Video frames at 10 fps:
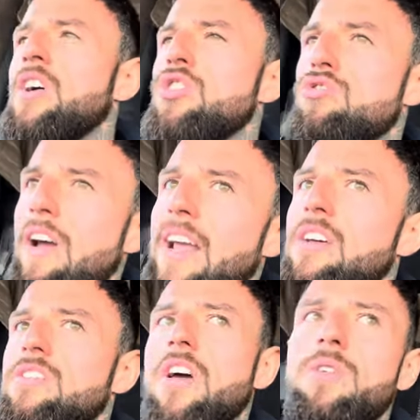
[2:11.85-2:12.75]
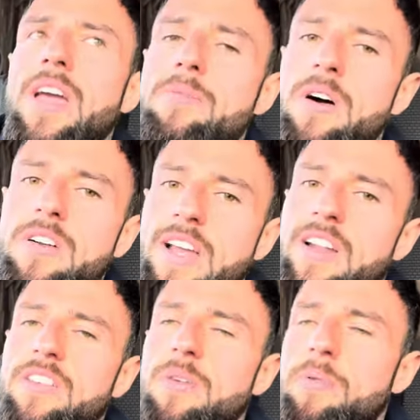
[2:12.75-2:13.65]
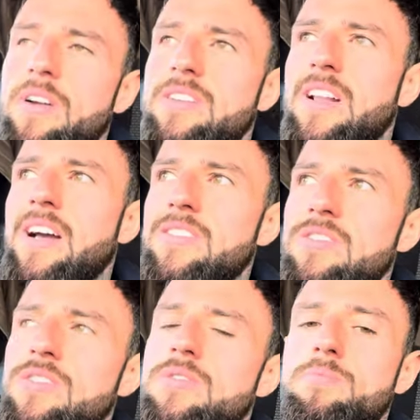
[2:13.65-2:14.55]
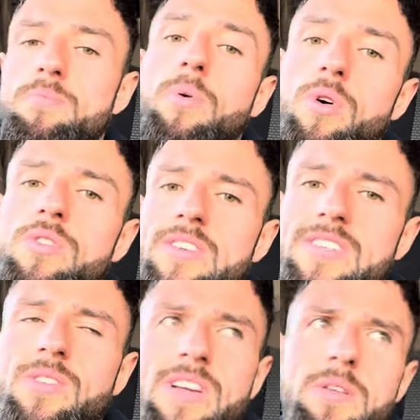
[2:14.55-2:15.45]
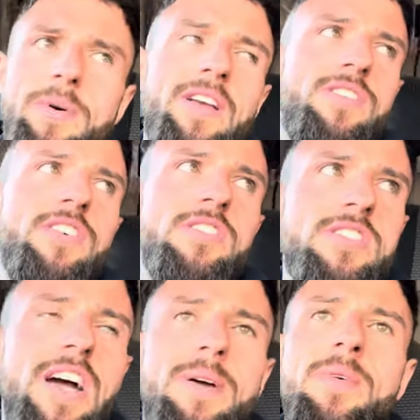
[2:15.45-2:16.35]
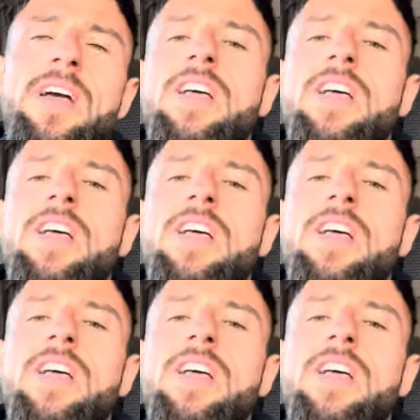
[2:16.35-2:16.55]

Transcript: Trailers don't get marked down the operator's license, but they still need to pass first time.